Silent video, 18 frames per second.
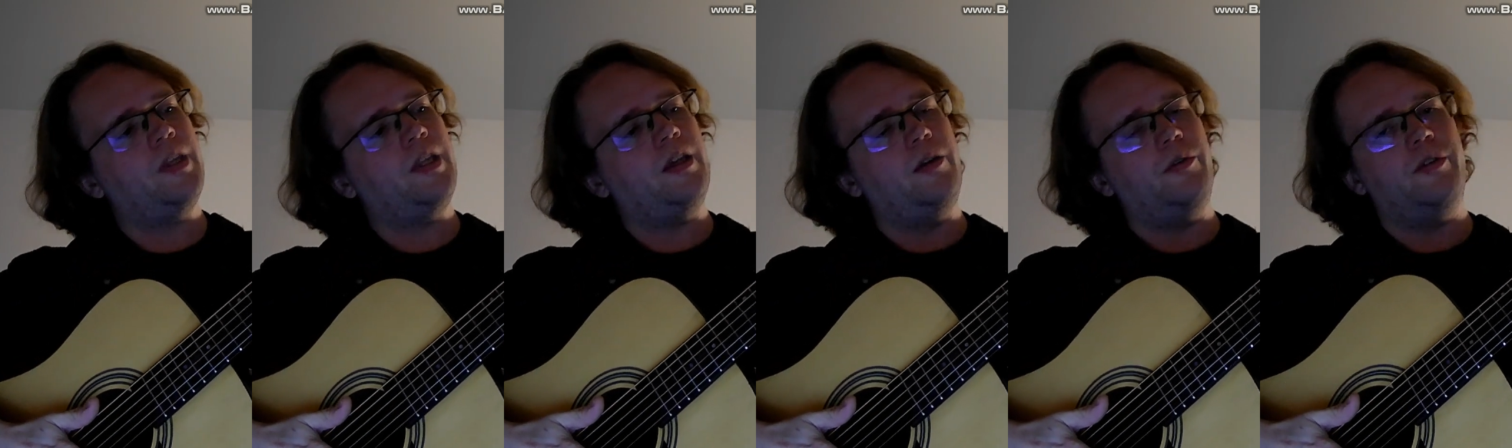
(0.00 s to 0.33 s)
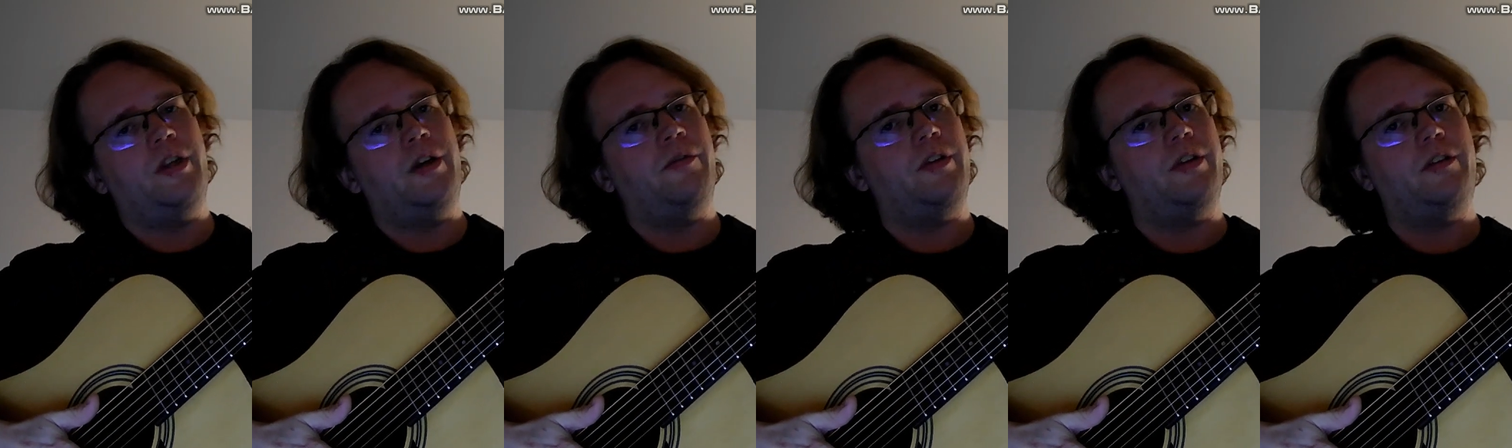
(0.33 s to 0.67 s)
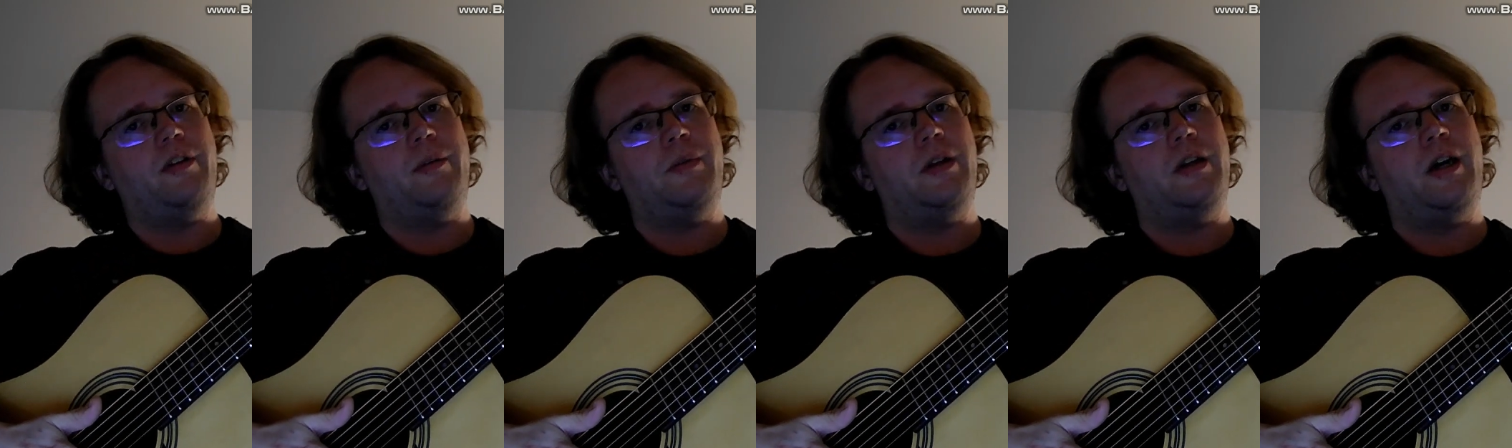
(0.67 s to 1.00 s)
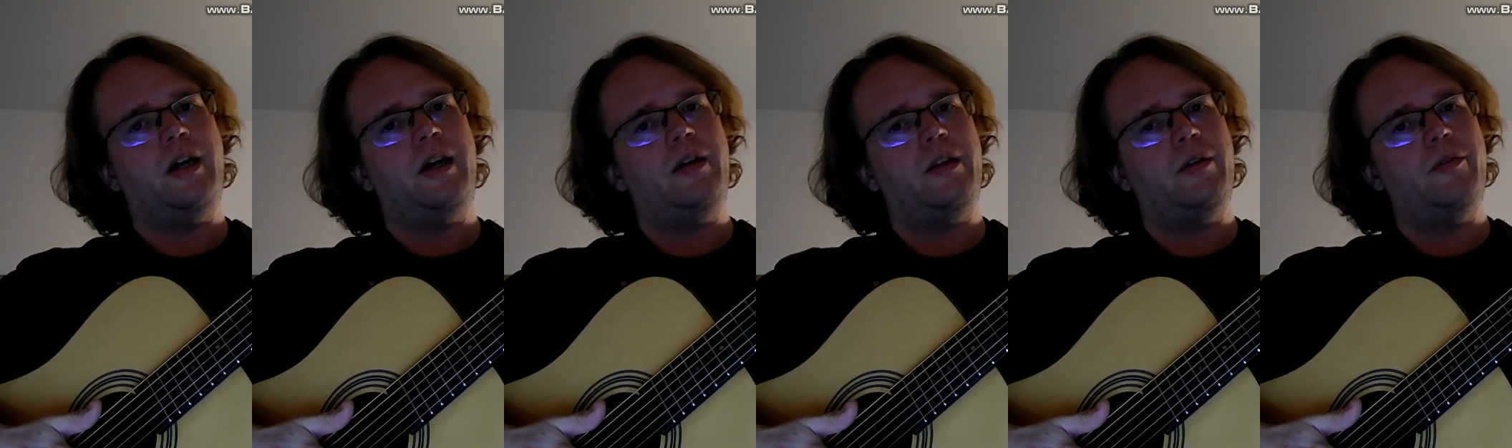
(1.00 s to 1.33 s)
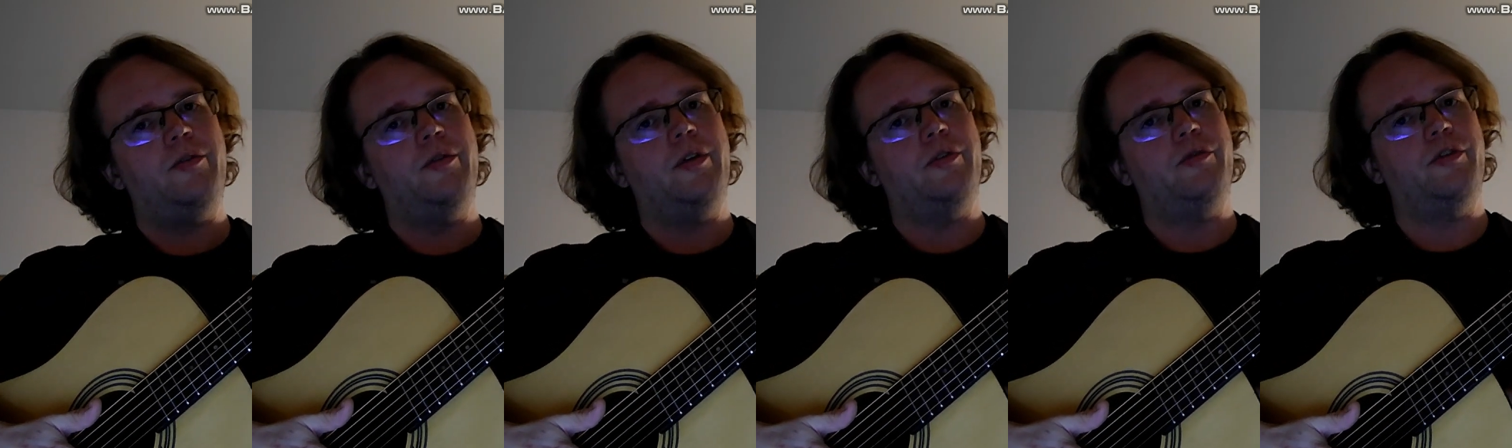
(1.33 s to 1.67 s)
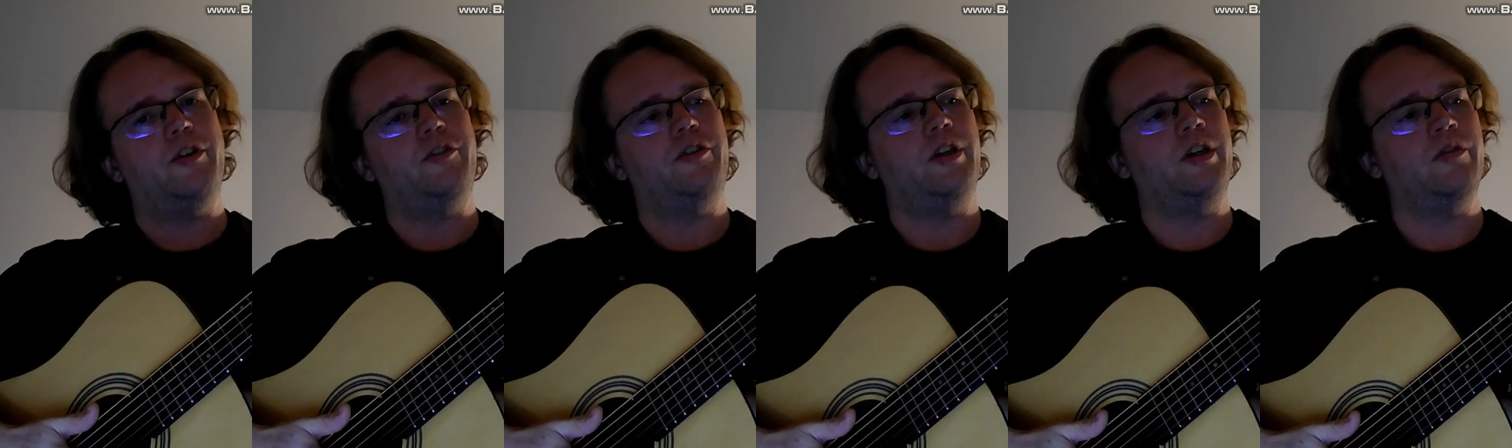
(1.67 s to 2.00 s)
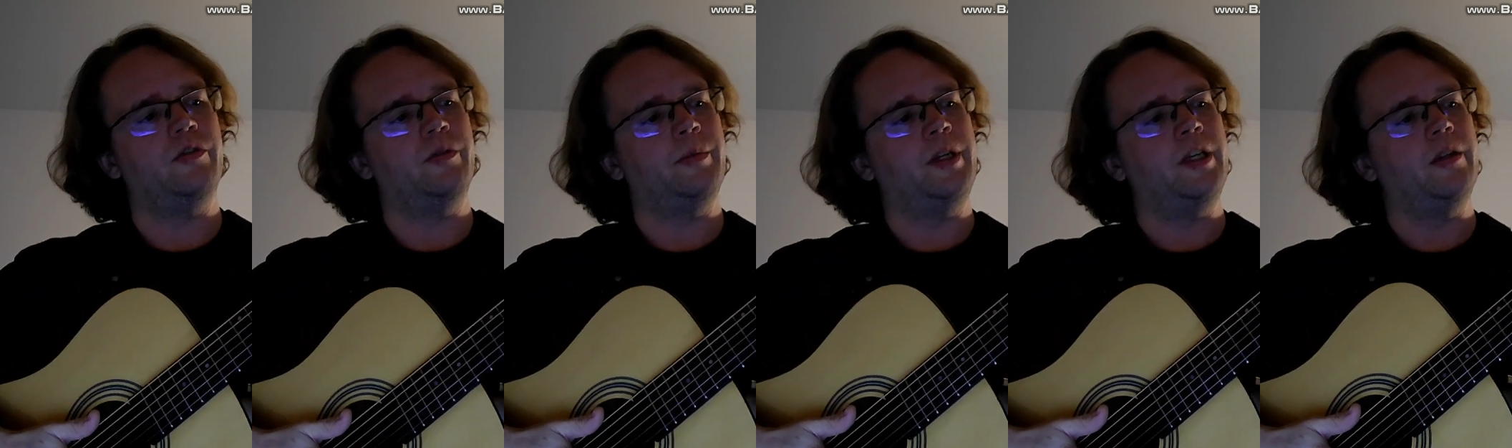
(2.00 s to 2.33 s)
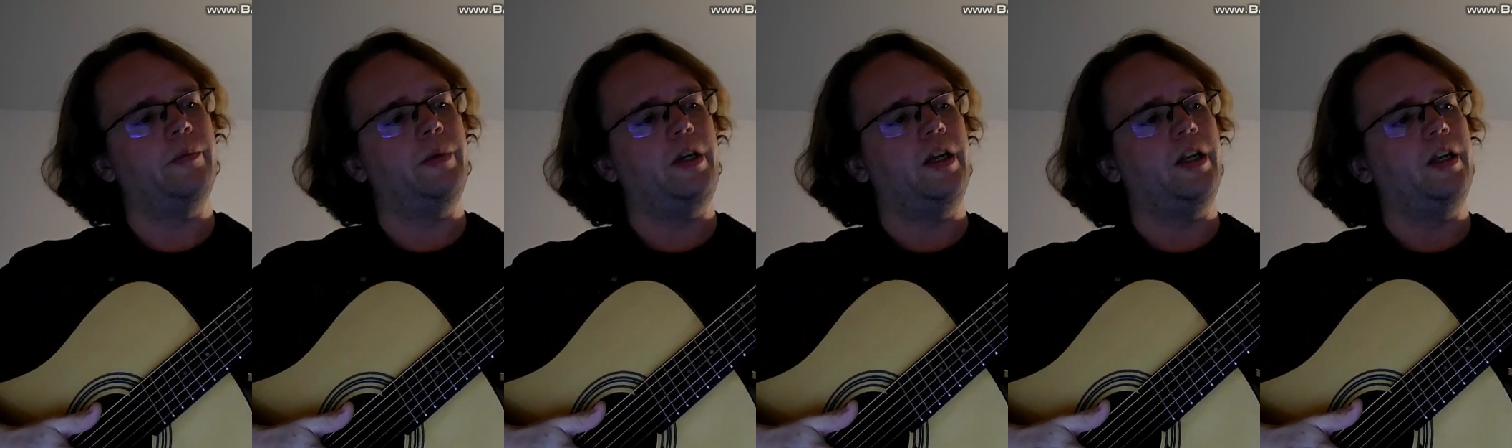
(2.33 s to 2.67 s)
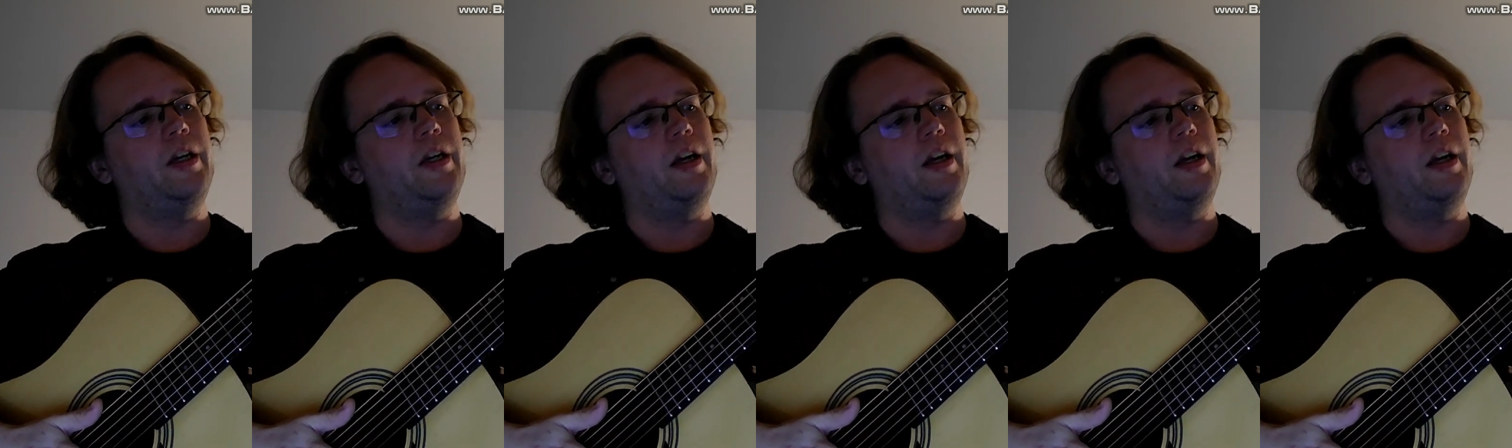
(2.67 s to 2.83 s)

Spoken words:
It was definitely something that was really frustrating for me at the beginning.